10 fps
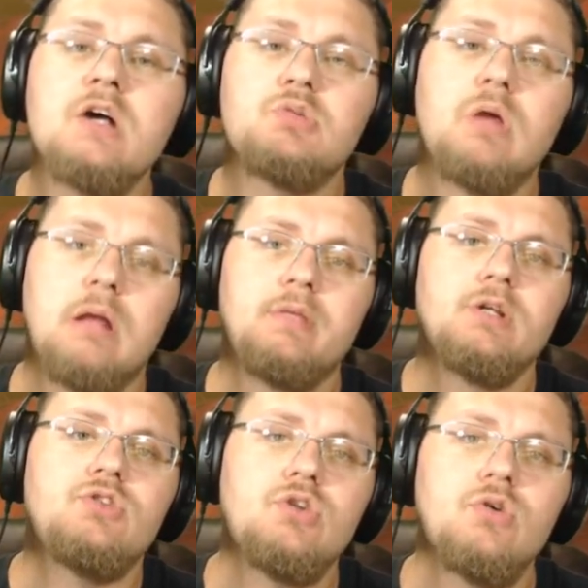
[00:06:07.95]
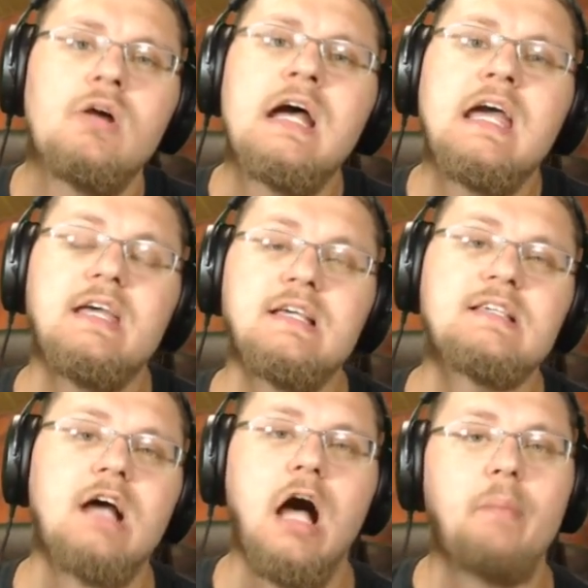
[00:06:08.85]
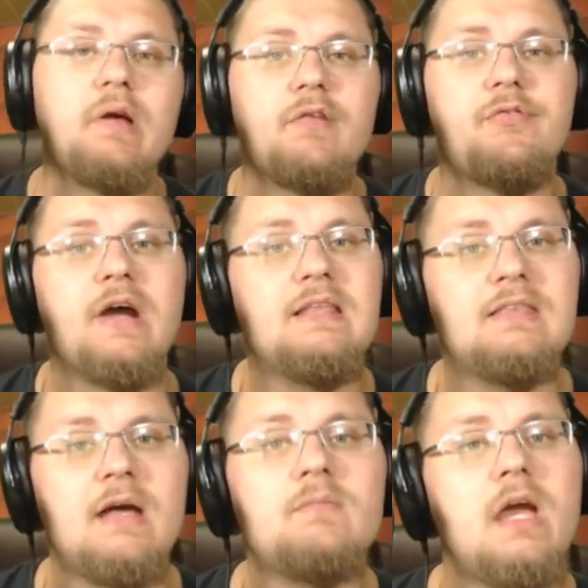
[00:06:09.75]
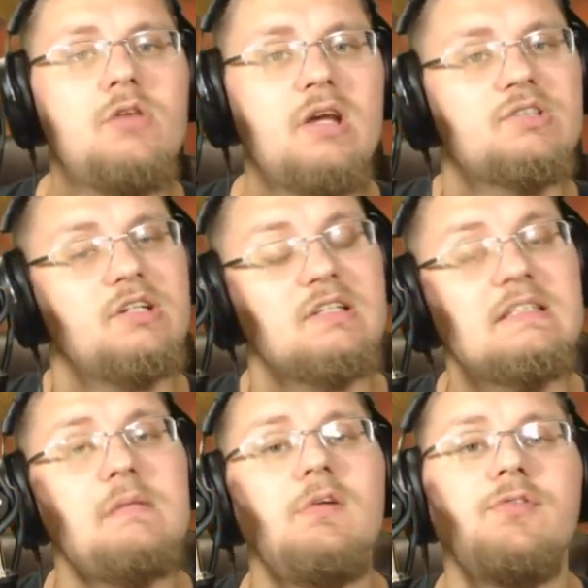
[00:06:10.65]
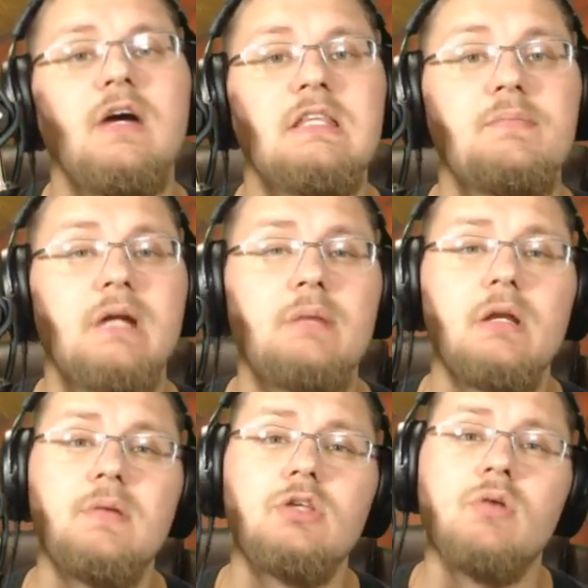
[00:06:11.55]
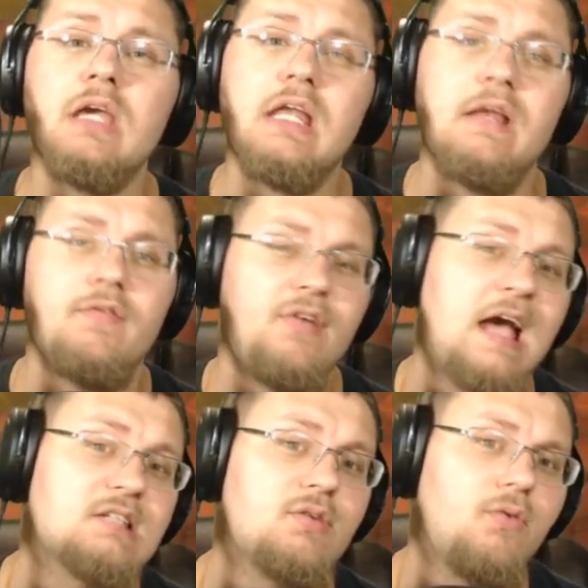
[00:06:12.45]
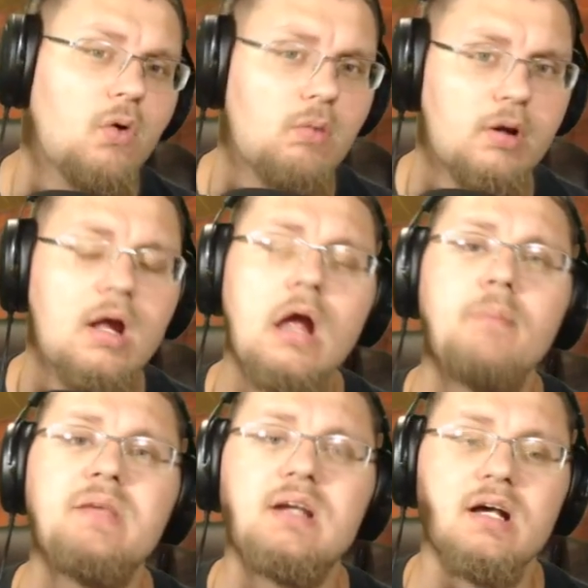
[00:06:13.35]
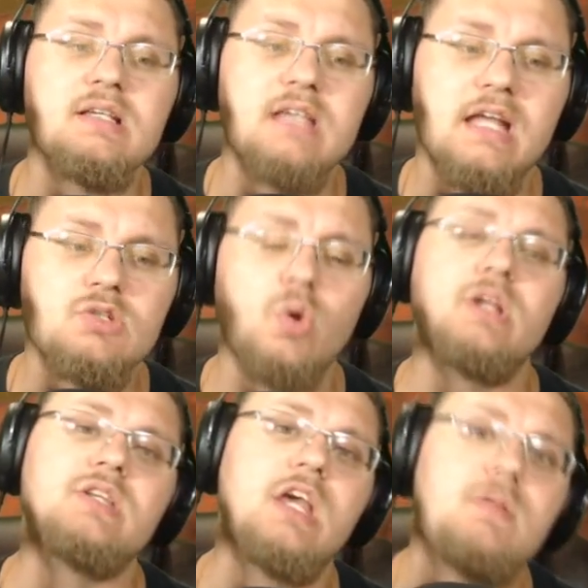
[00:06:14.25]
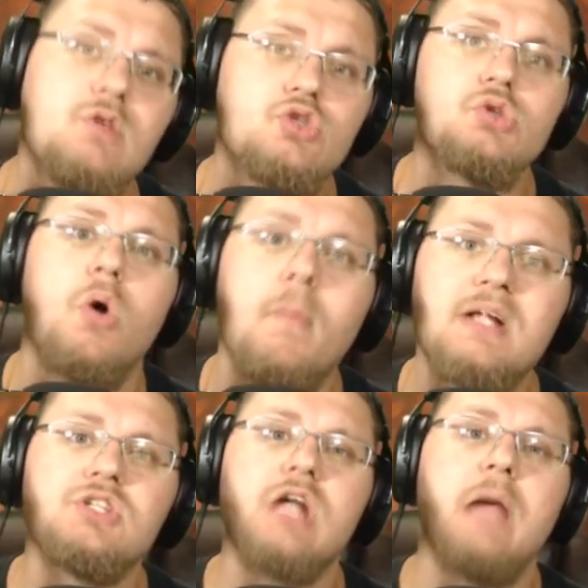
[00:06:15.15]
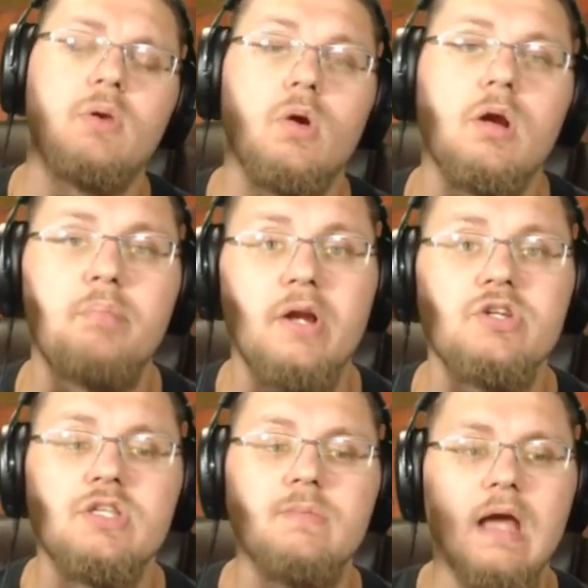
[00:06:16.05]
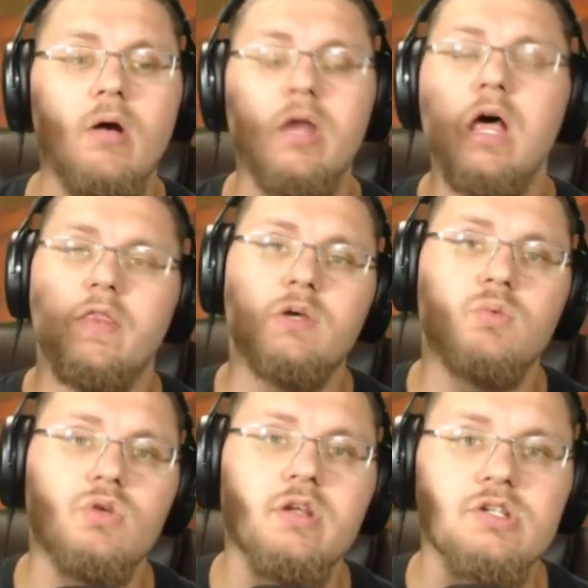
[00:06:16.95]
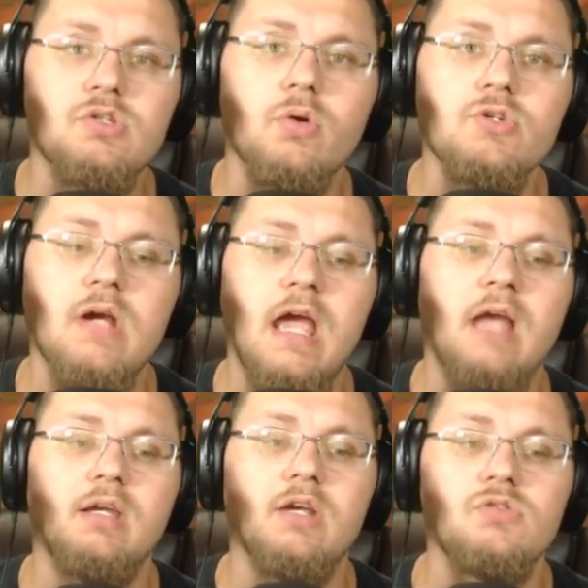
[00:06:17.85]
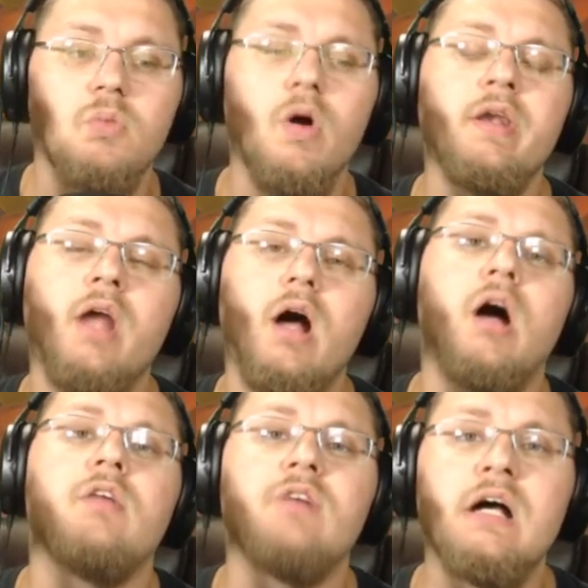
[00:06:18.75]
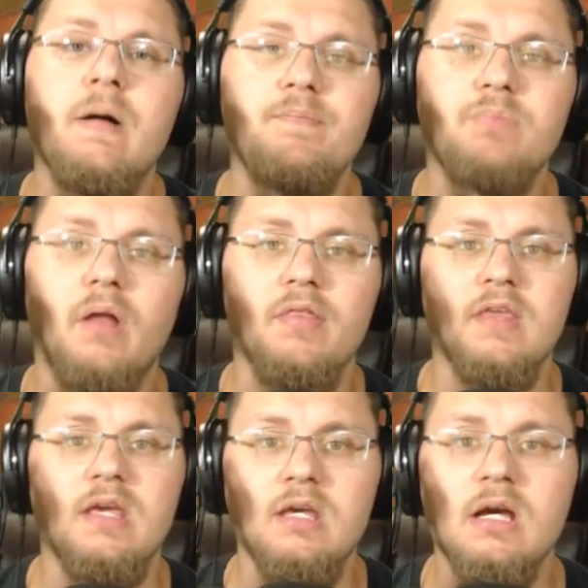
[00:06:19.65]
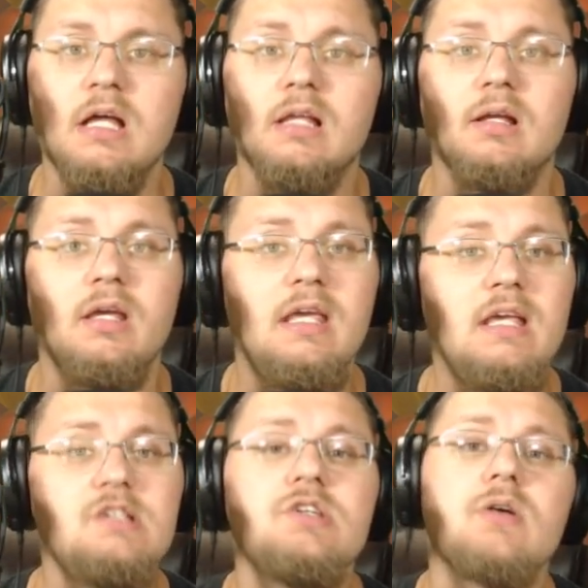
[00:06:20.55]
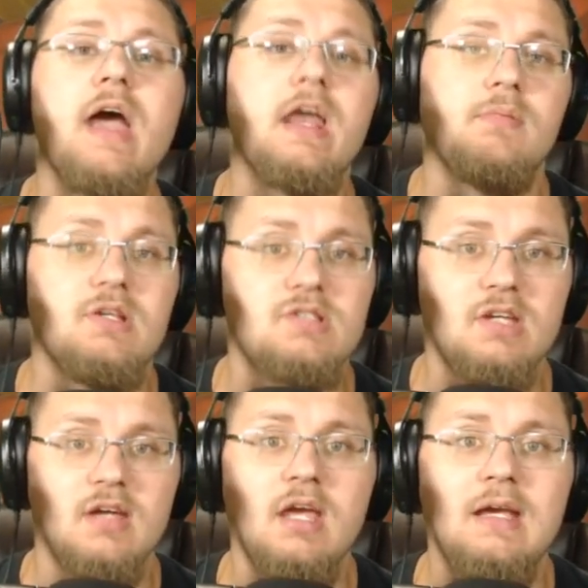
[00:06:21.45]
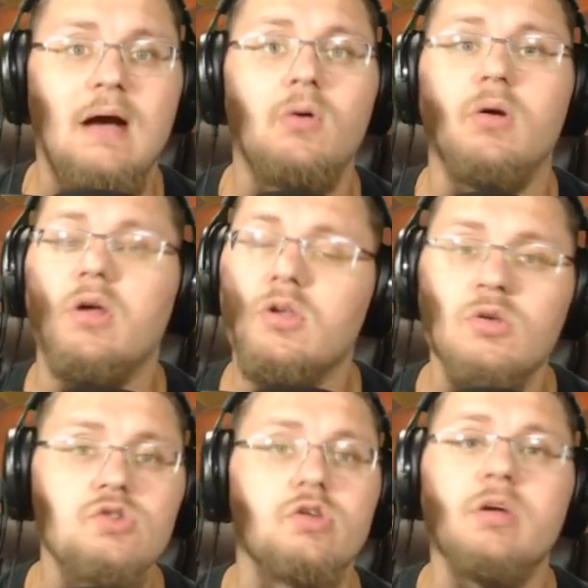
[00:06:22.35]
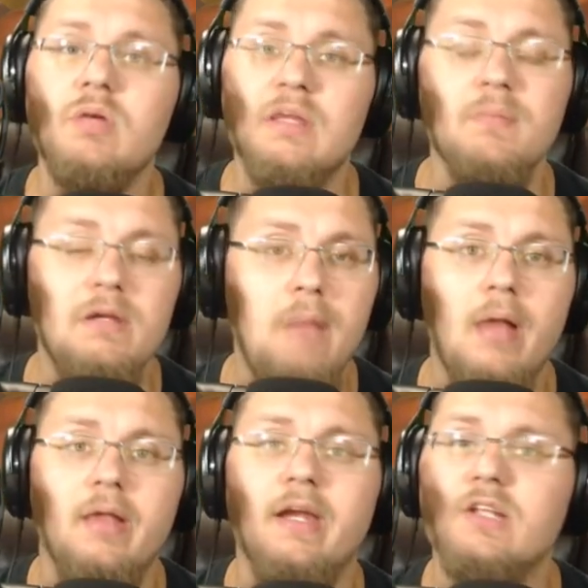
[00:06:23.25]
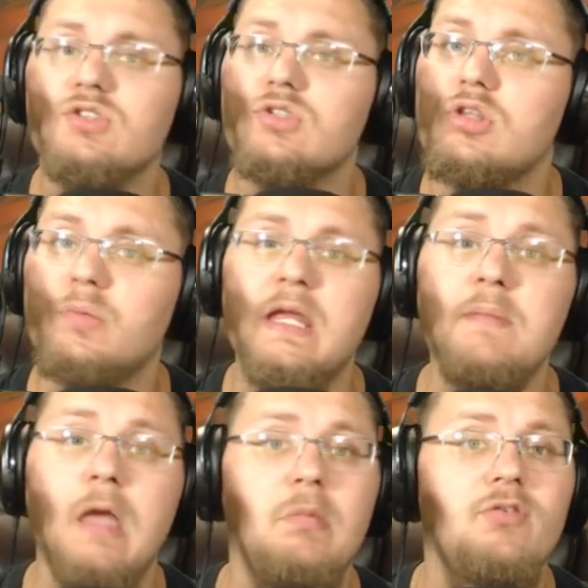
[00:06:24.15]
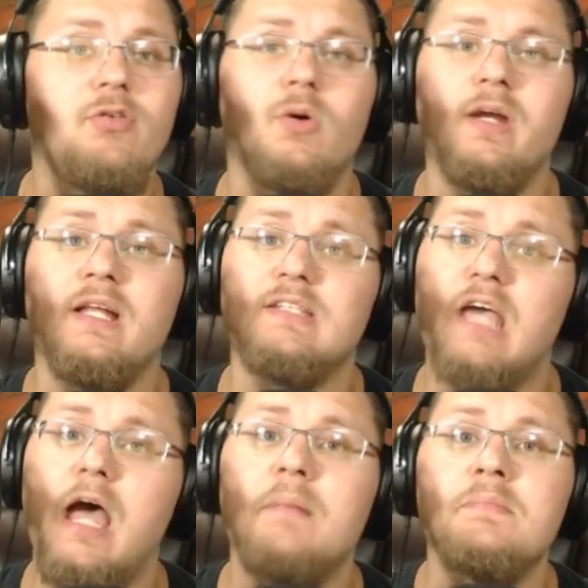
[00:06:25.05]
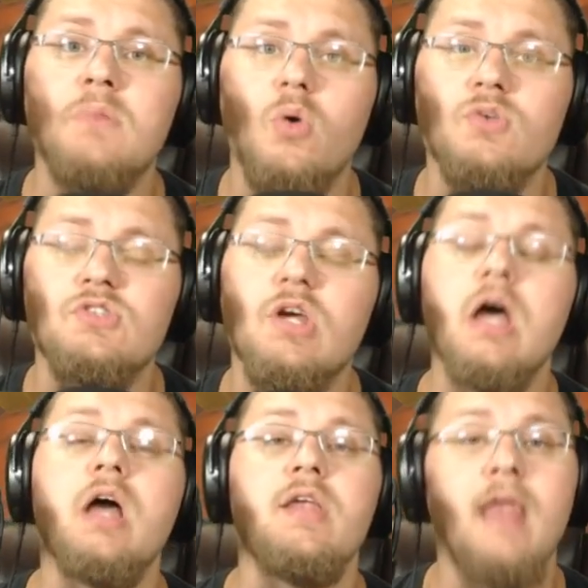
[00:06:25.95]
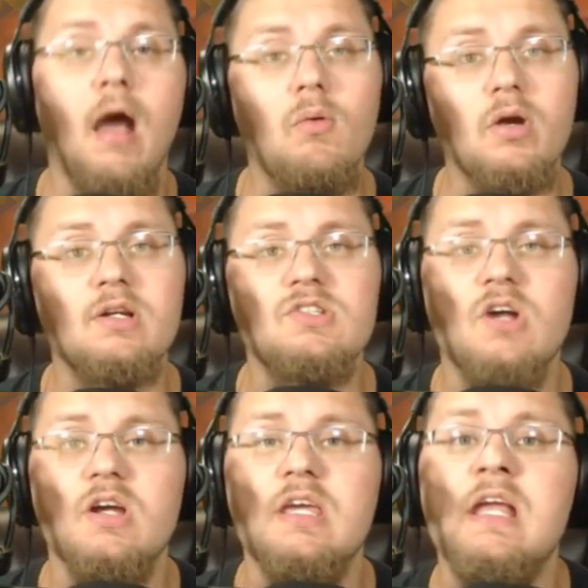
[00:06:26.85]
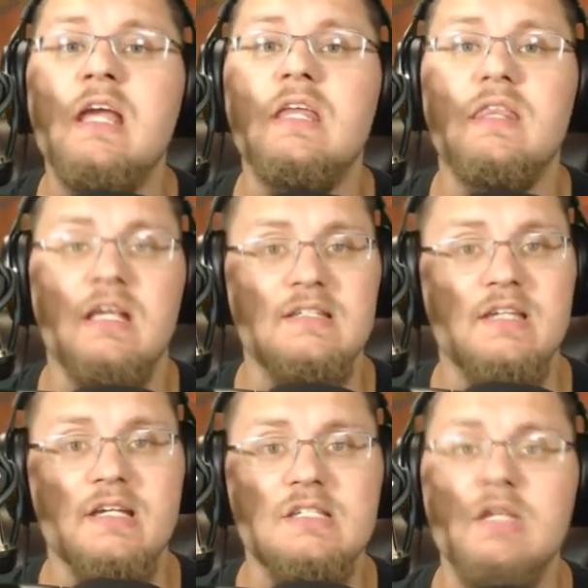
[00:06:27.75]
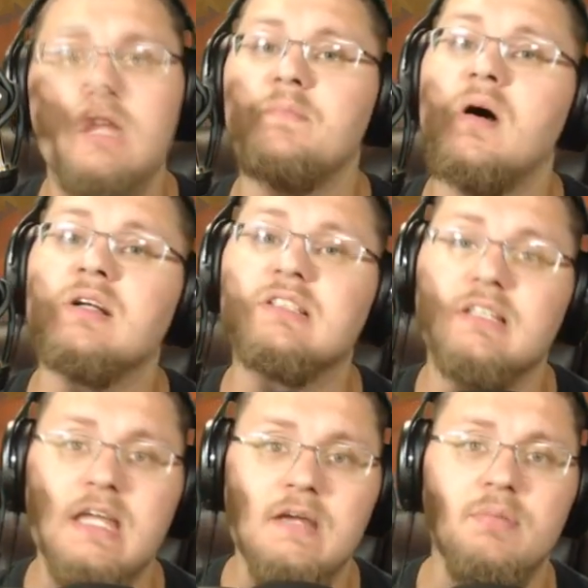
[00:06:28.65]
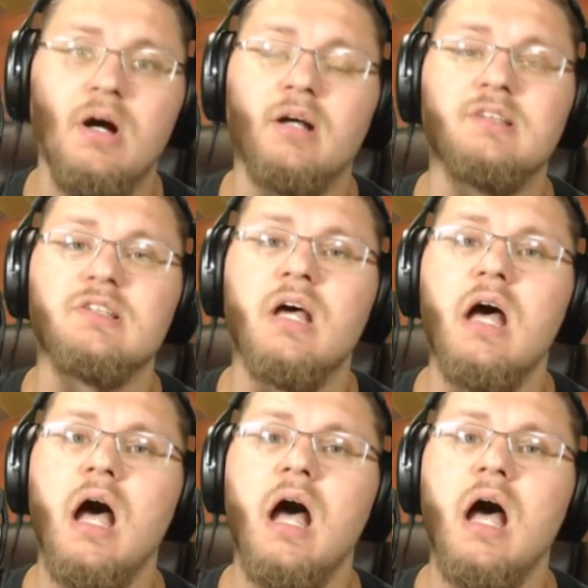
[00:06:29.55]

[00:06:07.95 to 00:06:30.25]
So what I'm going to do is I'm going to fight them, and you guys are going to see me fight them, but I'm going to be doing it in fast forward because it's going to take me so much time in order to punch them down. The soldier ant is one of the easier enemies to take out. Usually with a mint mallet, it's 3, maybe 4 hits at most. Now we're going to start getting into things like stinkbugs, ladybugs,